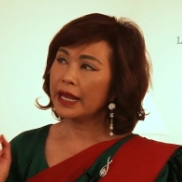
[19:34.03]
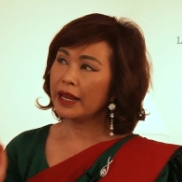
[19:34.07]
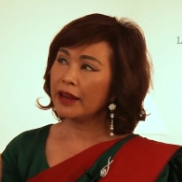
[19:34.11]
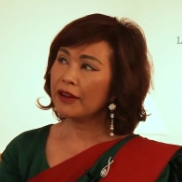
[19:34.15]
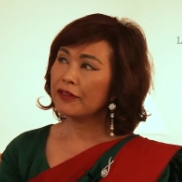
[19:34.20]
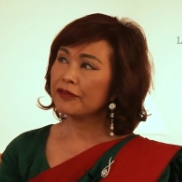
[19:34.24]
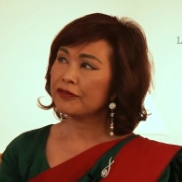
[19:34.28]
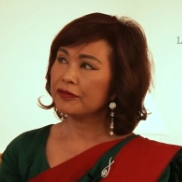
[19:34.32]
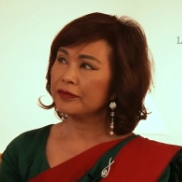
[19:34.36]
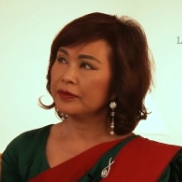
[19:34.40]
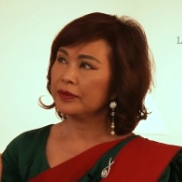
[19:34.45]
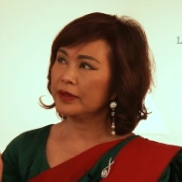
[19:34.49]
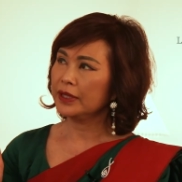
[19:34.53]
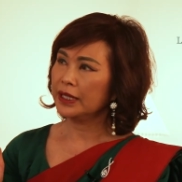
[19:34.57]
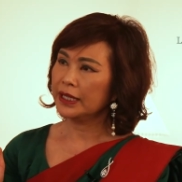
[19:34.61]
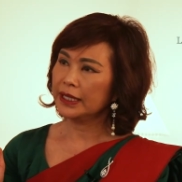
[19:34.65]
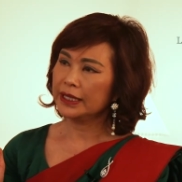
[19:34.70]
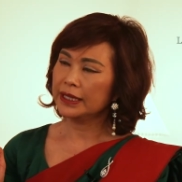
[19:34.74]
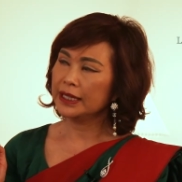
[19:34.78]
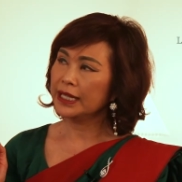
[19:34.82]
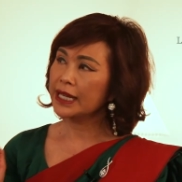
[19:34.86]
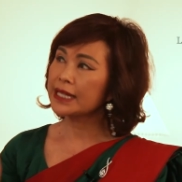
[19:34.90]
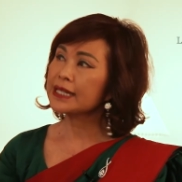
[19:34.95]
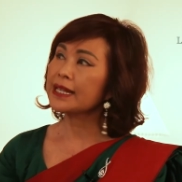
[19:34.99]
If
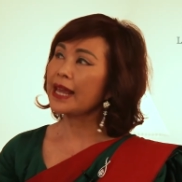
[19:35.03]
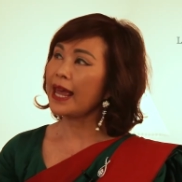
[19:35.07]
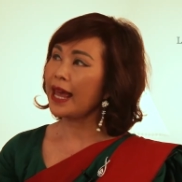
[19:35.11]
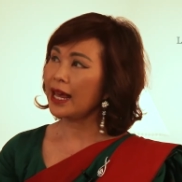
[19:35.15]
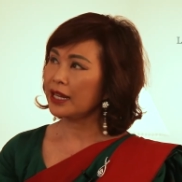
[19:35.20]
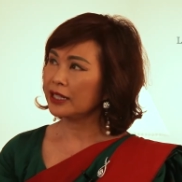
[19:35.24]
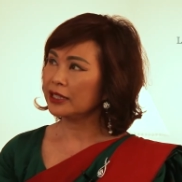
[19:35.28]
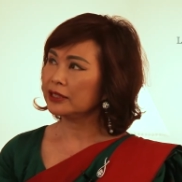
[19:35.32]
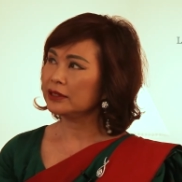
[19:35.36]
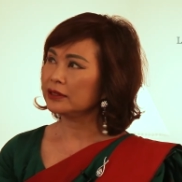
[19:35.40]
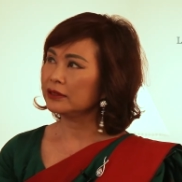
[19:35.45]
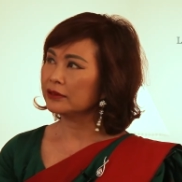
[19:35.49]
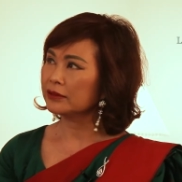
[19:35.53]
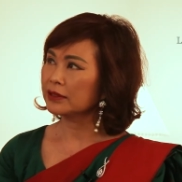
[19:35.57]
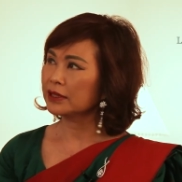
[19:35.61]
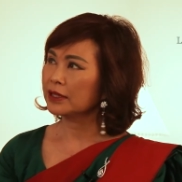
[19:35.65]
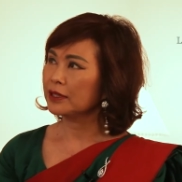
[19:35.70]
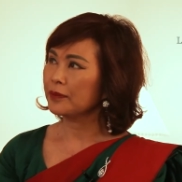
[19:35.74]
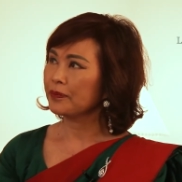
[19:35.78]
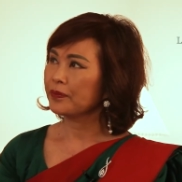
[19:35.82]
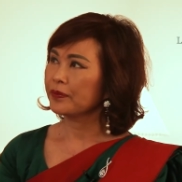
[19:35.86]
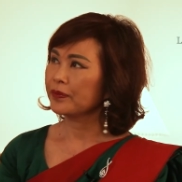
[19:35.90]
this adult